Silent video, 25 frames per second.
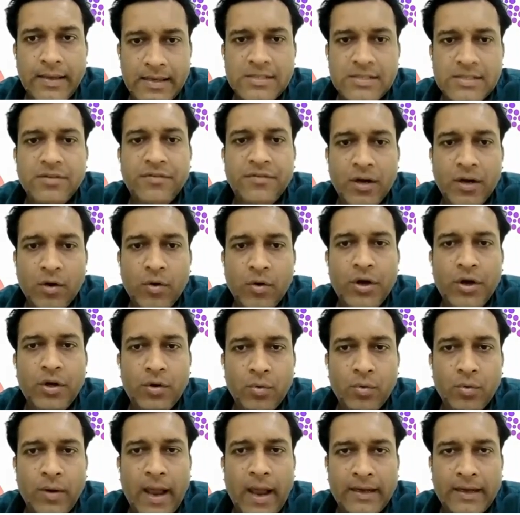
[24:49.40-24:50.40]
Yes, we are
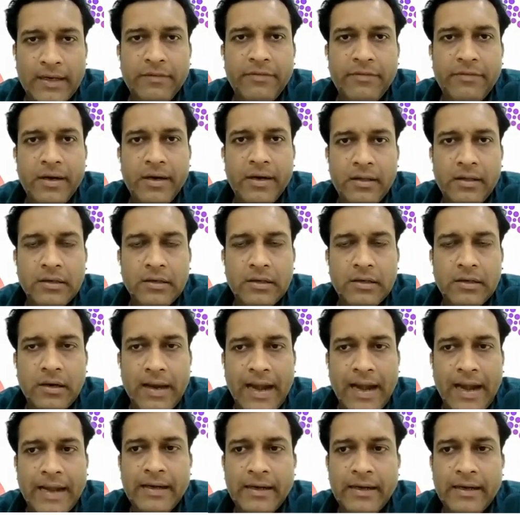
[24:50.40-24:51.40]
going to activate
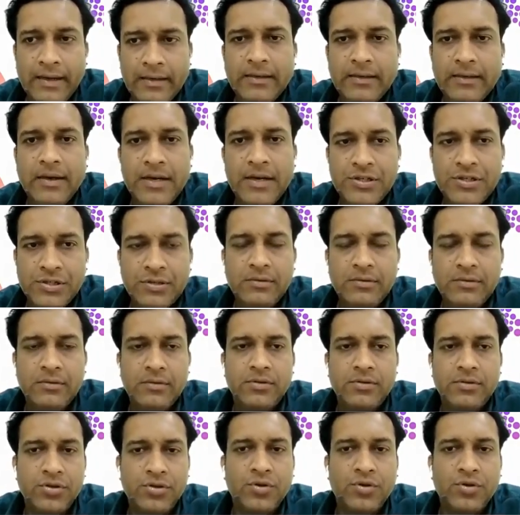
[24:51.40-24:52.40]
the edit
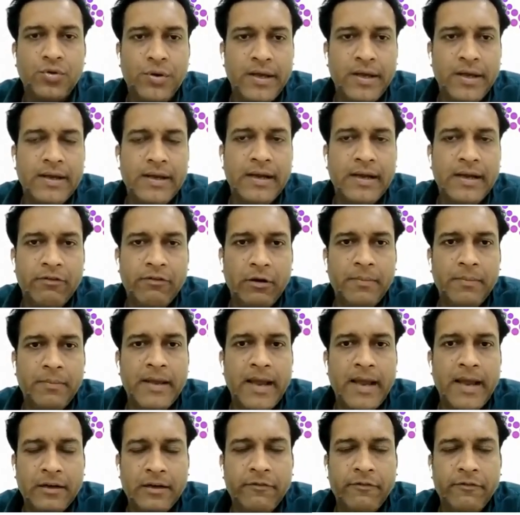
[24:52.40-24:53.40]
declaration. So today it will
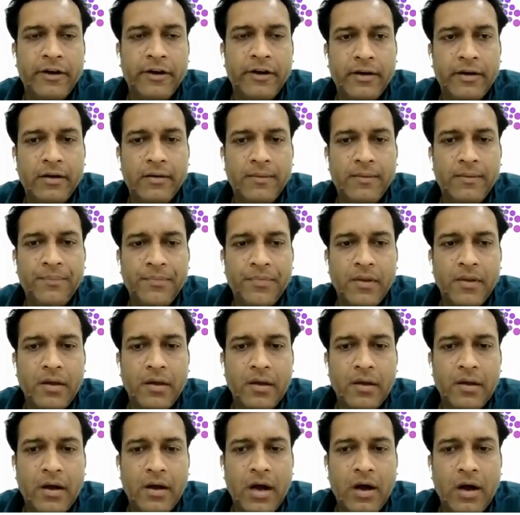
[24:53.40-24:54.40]
be activated.
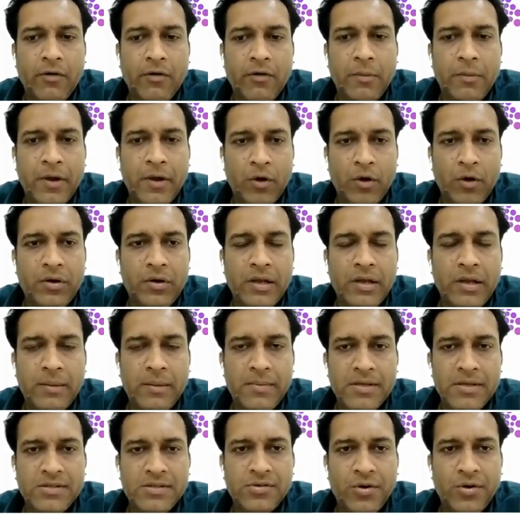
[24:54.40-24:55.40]
Our payroll
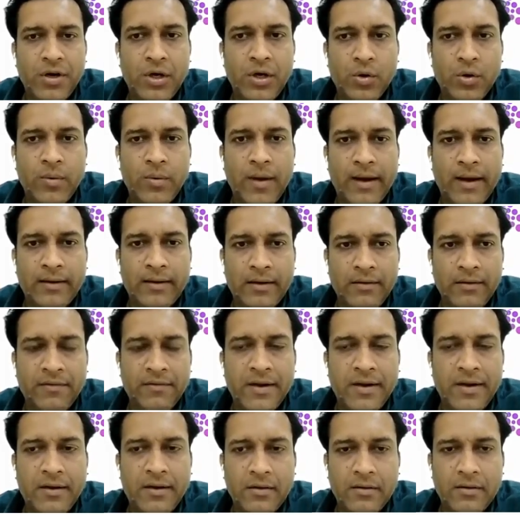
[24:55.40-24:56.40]
team is going to
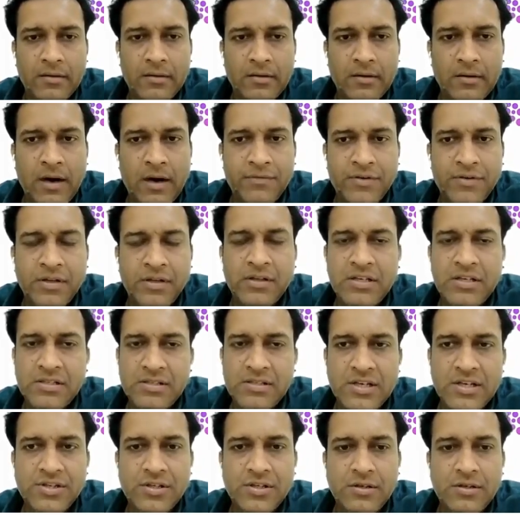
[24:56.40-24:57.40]
activate after
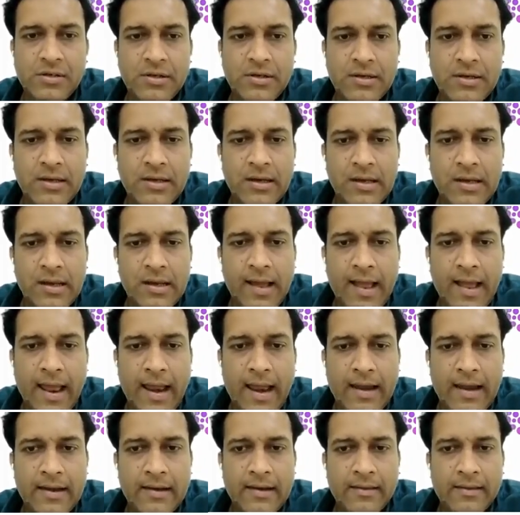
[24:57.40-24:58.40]
this session,
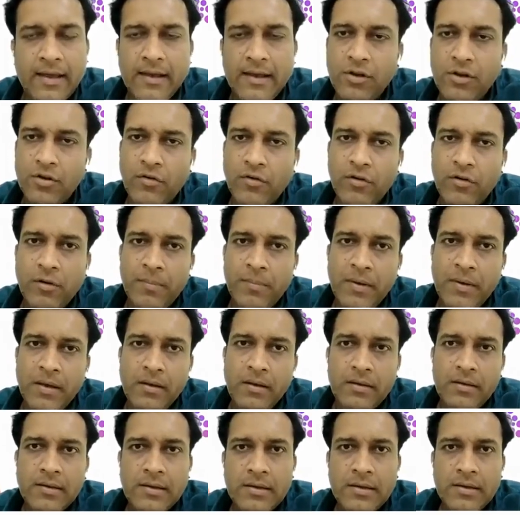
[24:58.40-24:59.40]
and then you will
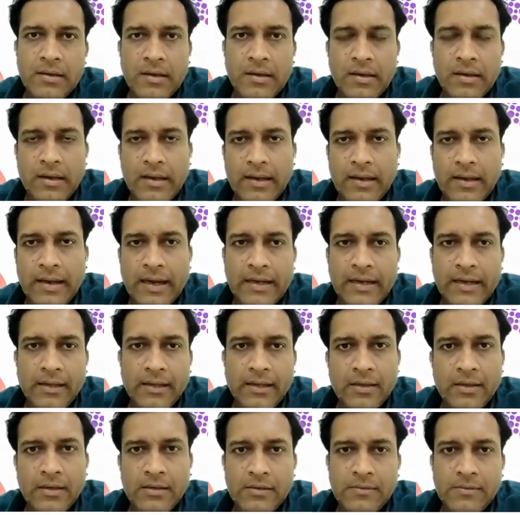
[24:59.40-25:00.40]
be
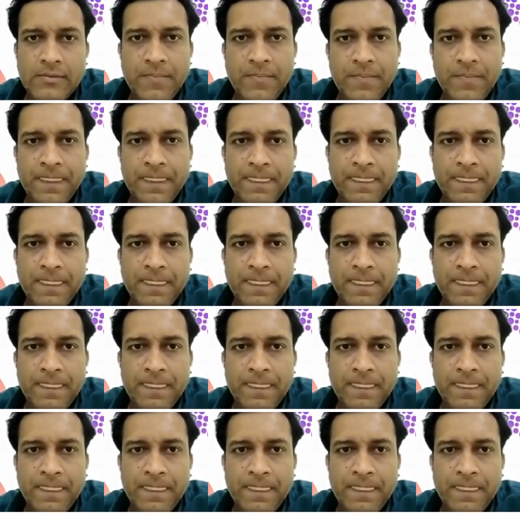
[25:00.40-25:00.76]
getting the